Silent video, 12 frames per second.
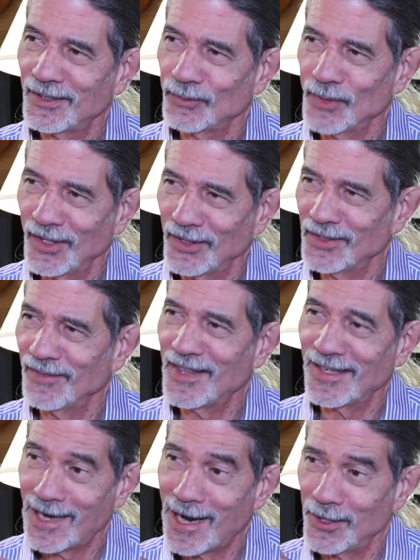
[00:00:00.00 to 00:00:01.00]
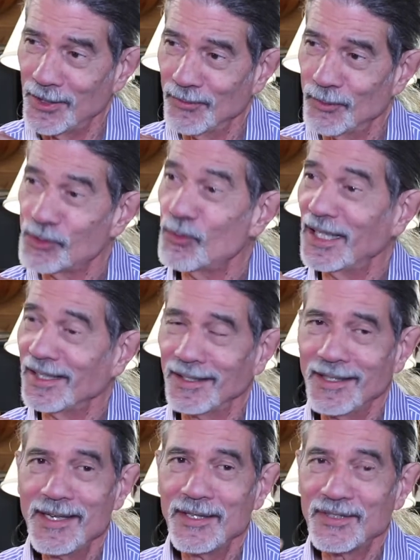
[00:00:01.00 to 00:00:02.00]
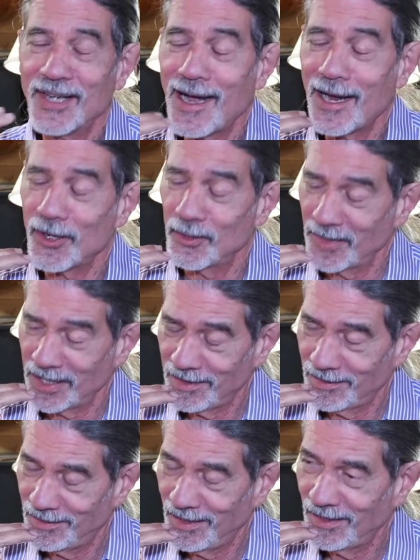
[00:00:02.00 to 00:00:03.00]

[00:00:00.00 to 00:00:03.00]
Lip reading: relative that was willing to hire me,